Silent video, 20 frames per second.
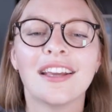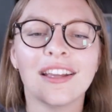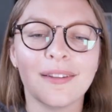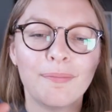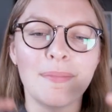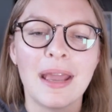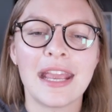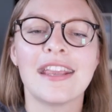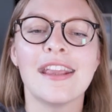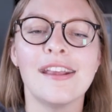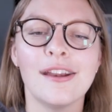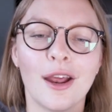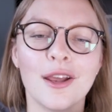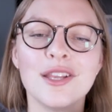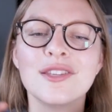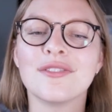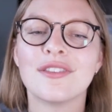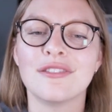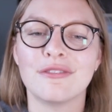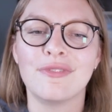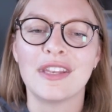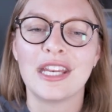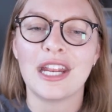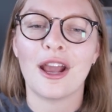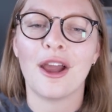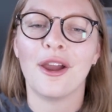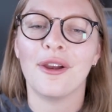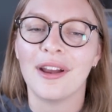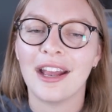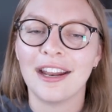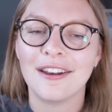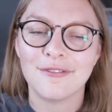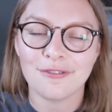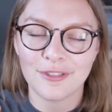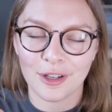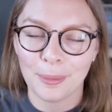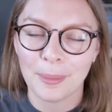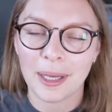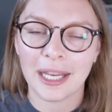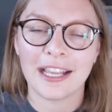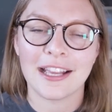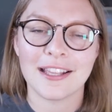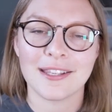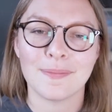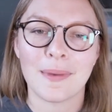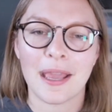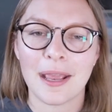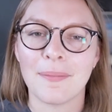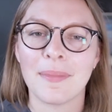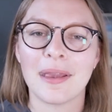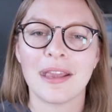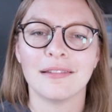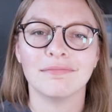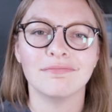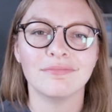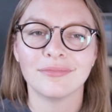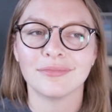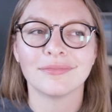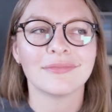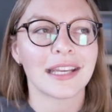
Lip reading: making notes this video and filming has made me